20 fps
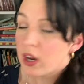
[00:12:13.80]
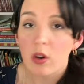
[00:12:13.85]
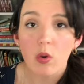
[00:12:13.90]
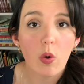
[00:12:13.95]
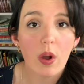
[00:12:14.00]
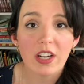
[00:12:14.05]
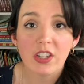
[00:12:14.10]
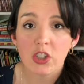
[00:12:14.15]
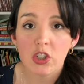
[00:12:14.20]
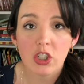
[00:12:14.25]

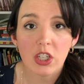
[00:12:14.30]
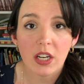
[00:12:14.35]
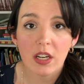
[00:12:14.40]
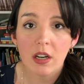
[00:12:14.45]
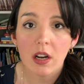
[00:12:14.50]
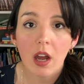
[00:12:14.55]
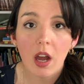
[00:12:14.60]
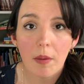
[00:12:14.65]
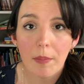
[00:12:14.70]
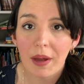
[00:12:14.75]
question
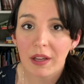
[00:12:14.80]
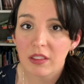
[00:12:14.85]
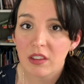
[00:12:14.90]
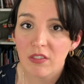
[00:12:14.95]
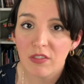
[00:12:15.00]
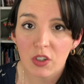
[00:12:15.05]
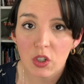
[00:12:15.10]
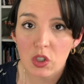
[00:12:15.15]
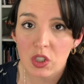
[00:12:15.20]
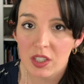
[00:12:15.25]
about the
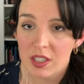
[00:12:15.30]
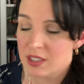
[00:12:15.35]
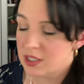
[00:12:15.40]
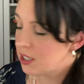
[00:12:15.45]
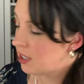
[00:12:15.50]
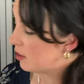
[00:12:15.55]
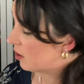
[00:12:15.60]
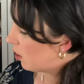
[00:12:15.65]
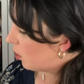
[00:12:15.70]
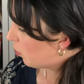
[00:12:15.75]
verses
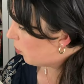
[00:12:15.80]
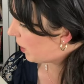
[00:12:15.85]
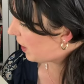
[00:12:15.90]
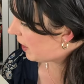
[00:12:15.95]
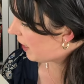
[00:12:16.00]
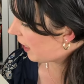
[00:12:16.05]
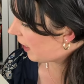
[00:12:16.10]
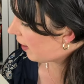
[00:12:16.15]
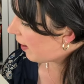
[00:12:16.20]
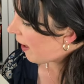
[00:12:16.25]
that they're
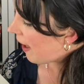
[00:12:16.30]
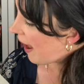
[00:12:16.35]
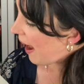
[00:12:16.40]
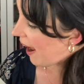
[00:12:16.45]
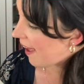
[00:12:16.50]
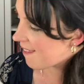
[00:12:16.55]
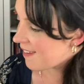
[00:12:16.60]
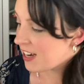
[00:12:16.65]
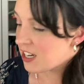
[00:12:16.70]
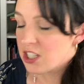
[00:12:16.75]
reading.
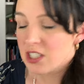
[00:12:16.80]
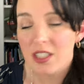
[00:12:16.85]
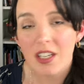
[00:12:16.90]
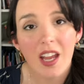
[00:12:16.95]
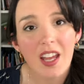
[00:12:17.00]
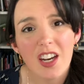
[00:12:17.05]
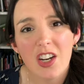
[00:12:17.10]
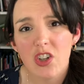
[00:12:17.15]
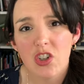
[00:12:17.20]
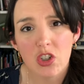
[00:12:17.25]
And they just
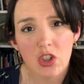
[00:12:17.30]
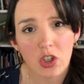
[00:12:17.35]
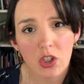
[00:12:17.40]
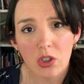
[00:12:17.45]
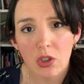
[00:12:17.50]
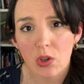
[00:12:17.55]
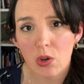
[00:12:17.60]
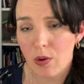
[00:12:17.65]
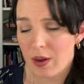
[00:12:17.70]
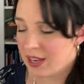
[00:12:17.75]
kind of
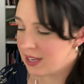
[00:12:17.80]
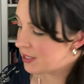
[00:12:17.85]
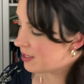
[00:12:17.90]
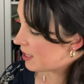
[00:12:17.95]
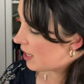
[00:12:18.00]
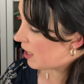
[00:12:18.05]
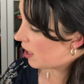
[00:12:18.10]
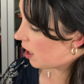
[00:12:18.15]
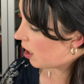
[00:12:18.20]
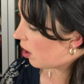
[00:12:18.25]
journal as
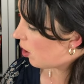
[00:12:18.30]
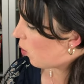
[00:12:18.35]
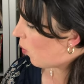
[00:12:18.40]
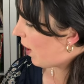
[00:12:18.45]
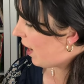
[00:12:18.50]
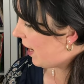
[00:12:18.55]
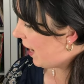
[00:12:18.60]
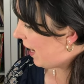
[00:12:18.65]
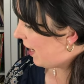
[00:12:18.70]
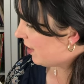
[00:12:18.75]
they go
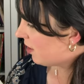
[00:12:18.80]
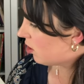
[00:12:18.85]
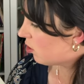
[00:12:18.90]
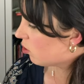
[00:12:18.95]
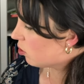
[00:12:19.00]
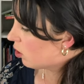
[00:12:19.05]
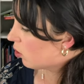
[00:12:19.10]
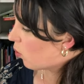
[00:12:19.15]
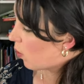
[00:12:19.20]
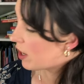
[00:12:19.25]
and answer
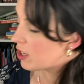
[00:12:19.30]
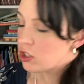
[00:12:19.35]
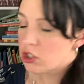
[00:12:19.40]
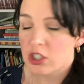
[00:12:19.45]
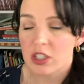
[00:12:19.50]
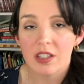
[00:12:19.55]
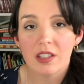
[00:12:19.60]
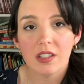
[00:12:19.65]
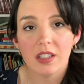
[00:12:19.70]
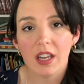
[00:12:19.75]
the
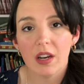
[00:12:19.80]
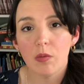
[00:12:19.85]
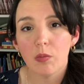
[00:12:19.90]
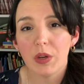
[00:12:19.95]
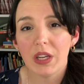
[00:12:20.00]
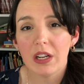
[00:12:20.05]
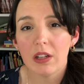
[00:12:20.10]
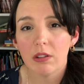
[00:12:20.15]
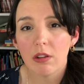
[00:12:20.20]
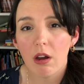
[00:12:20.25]
questions and
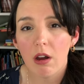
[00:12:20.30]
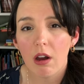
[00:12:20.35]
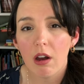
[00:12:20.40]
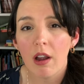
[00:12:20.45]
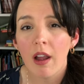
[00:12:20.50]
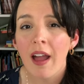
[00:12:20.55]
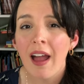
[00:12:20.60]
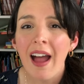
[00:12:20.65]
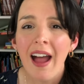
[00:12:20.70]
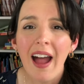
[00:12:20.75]
read along.
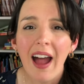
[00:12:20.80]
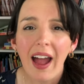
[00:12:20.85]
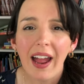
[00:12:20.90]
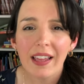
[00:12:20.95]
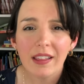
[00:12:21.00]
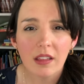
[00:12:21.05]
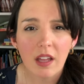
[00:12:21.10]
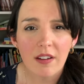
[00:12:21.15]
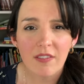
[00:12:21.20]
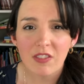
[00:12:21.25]
I
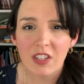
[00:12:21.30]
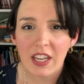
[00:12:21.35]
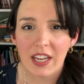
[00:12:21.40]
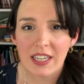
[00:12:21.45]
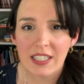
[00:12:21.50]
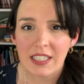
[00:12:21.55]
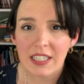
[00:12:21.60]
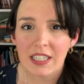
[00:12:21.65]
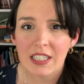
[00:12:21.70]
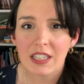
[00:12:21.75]
love the
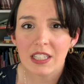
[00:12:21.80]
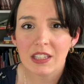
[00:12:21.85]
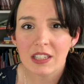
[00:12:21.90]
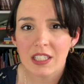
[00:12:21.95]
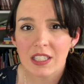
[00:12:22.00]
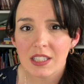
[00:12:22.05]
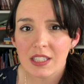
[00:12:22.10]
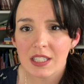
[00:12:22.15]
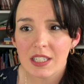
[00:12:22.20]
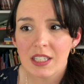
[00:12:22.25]
idea that
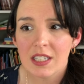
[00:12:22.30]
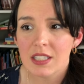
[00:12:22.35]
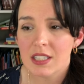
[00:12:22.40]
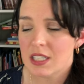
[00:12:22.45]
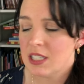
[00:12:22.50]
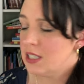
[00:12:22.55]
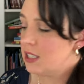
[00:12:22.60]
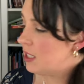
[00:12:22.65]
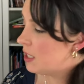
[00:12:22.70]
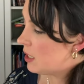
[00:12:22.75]
this is
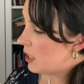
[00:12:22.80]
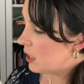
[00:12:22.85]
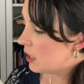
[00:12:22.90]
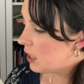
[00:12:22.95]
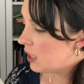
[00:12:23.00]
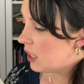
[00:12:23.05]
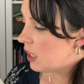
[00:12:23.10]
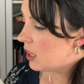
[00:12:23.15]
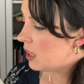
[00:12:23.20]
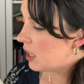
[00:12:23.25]

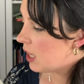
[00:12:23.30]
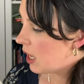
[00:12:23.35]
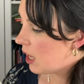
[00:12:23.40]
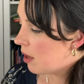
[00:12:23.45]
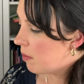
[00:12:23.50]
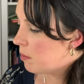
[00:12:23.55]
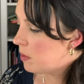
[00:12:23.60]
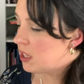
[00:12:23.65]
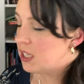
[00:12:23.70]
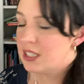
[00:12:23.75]
instilling in
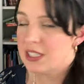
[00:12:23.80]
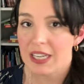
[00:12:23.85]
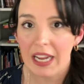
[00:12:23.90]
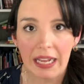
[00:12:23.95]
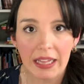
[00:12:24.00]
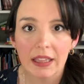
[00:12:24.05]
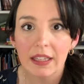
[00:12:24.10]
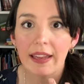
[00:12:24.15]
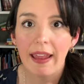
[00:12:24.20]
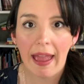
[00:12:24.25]
them the
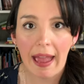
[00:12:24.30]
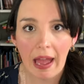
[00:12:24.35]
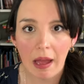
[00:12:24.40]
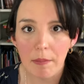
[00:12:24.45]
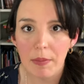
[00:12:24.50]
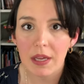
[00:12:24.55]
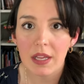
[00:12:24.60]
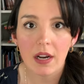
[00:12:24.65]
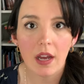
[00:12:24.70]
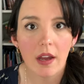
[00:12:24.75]
daily
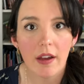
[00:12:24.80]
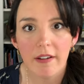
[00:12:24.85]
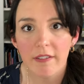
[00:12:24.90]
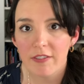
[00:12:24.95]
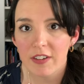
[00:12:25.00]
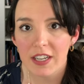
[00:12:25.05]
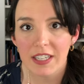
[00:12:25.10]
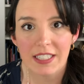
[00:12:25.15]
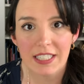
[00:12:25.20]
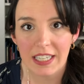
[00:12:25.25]
habit of
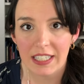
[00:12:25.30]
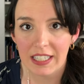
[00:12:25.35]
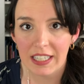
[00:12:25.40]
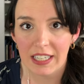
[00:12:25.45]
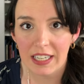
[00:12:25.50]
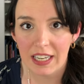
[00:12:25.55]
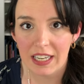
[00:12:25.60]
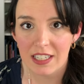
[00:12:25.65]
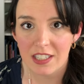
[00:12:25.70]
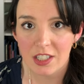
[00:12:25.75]

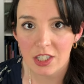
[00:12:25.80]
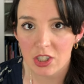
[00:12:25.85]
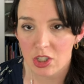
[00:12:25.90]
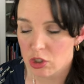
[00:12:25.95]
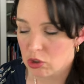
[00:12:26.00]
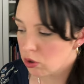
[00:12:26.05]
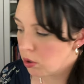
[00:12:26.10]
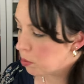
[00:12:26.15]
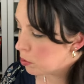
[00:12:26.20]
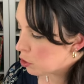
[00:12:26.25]
digging into
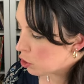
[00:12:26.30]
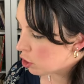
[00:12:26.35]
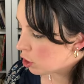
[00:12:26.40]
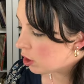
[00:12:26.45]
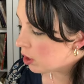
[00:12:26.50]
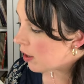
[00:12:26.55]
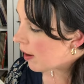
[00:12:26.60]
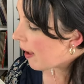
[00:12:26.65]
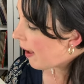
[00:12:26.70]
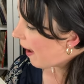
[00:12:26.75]

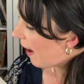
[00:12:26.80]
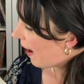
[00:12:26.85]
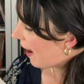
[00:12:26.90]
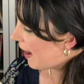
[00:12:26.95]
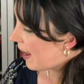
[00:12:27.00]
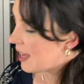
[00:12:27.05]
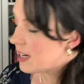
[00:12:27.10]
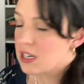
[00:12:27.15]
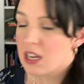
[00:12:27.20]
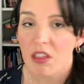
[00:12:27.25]
scripture
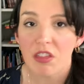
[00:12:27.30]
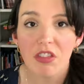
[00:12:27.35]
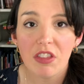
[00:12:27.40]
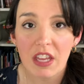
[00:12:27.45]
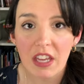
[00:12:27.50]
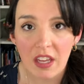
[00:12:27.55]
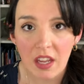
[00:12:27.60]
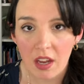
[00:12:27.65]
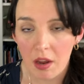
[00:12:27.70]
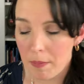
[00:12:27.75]
and
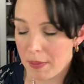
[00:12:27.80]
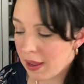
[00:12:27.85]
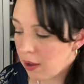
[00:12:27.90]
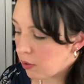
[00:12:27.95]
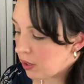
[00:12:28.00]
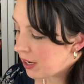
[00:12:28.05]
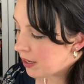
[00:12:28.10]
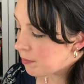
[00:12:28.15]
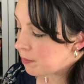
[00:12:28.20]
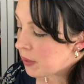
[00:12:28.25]
thinking about
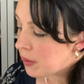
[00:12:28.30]
it.